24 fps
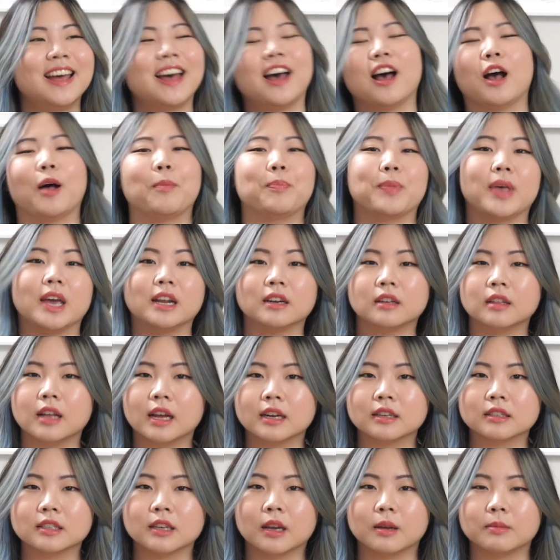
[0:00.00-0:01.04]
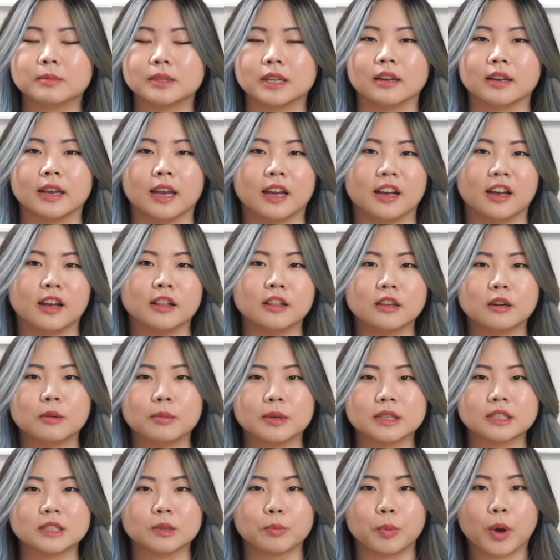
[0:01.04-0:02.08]
And a lot of times I'll get a little
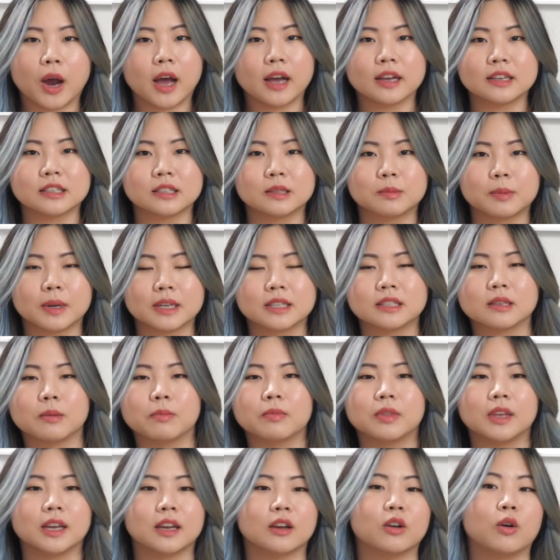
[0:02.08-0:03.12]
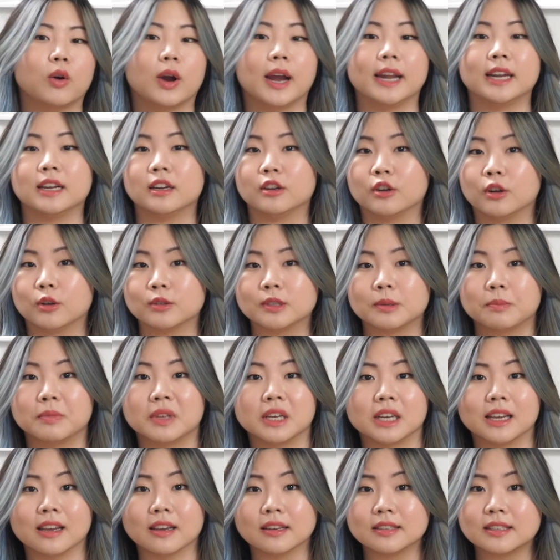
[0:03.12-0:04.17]
bit surprised by something, or I didn't know
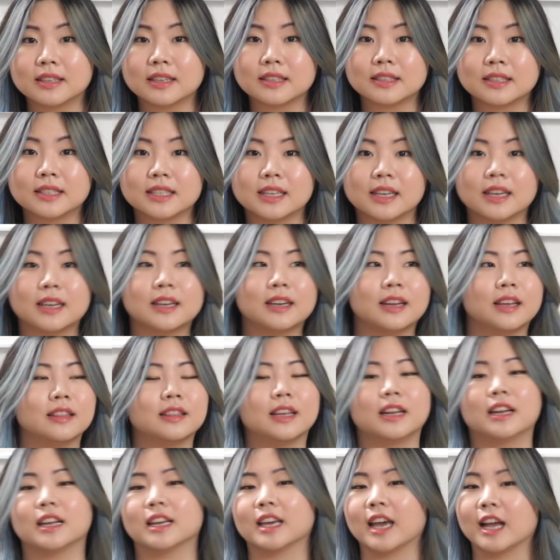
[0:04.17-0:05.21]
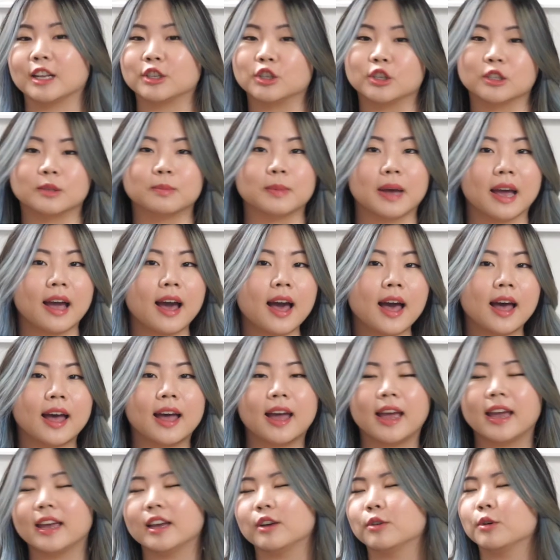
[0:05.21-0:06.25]
something existed, and then it catches my
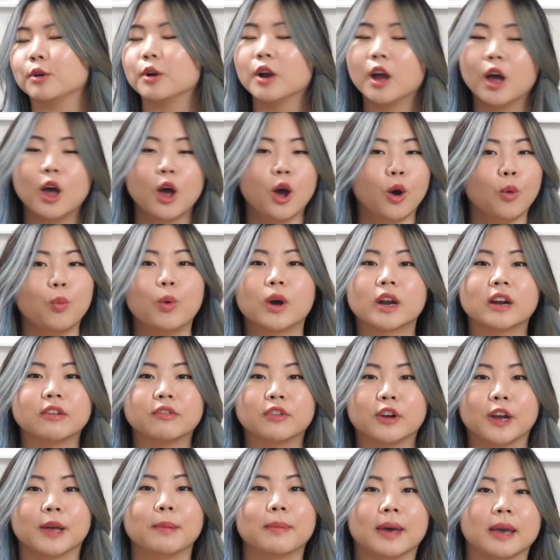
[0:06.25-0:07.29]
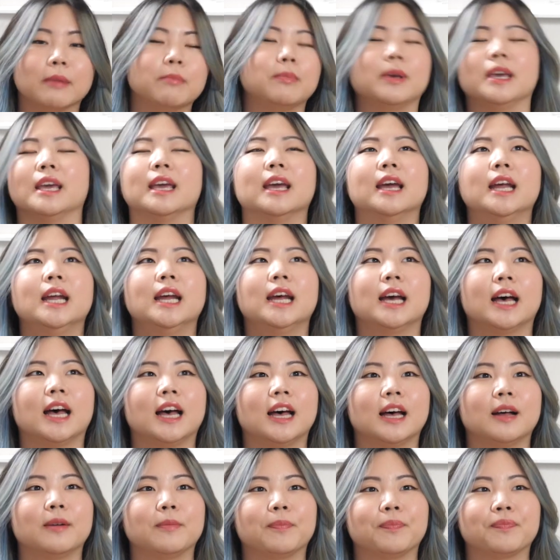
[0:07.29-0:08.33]
eye, or whatever it might be.
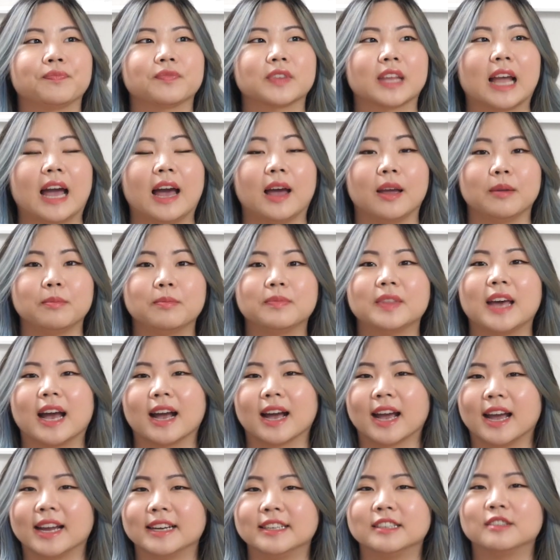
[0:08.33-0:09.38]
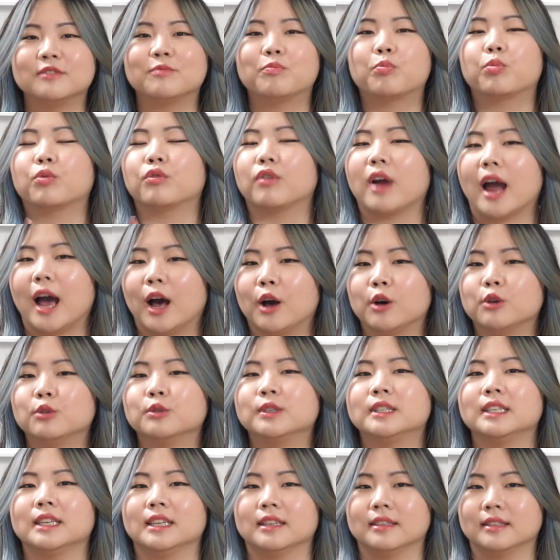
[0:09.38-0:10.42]
I'm that kind of
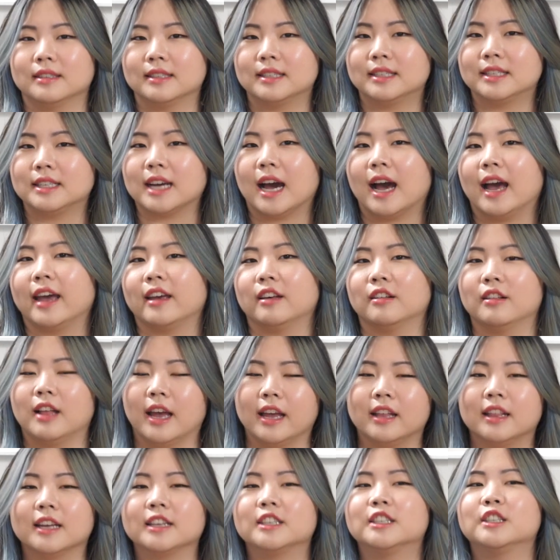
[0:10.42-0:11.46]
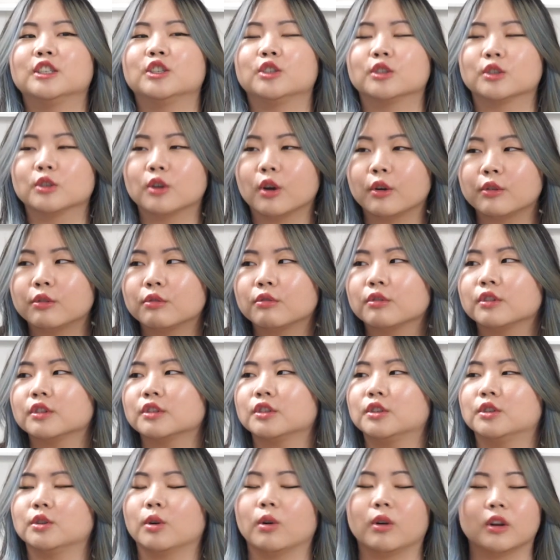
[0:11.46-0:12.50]
browsing style. I like to just go through the
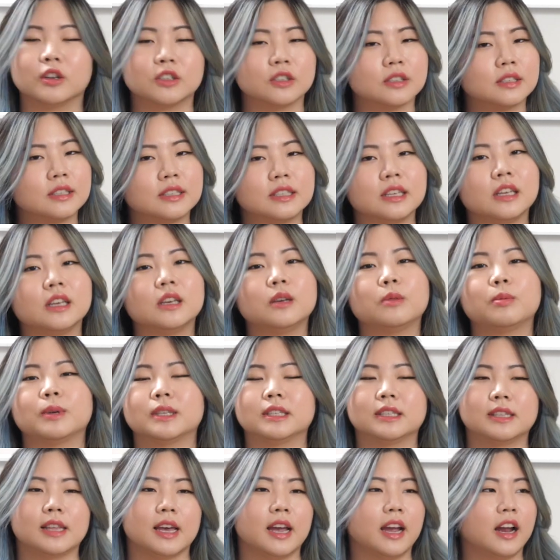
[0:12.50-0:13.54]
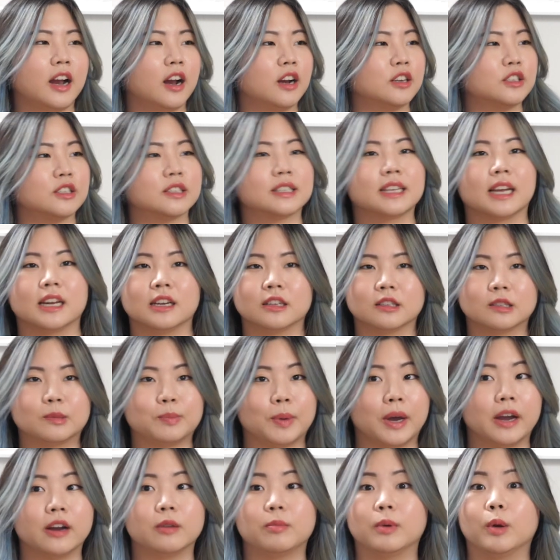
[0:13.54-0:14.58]
store, just see what's there, just get
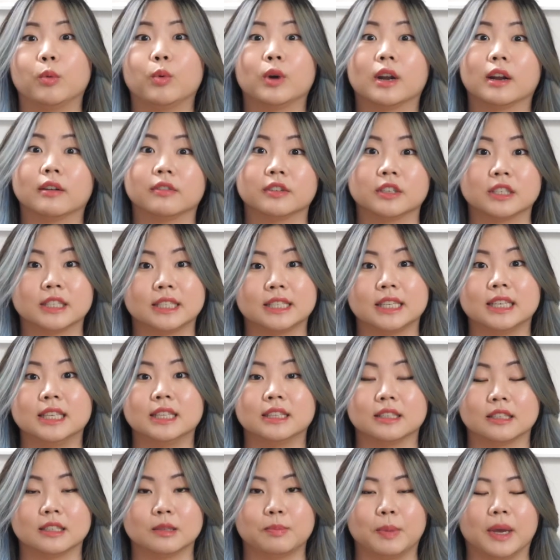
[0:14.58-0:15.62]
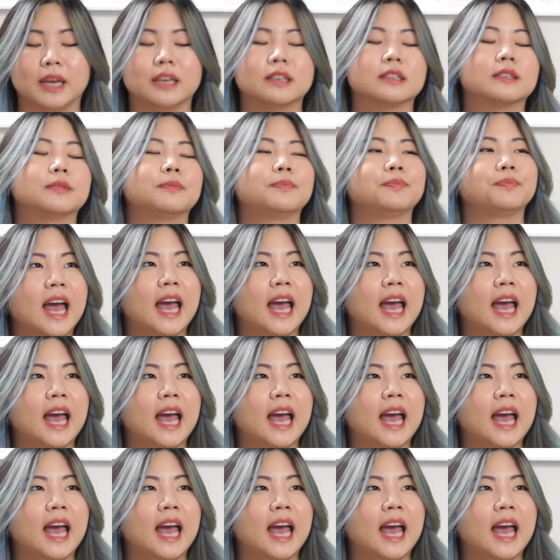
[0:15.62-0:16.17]
inspired by whatever is in the space.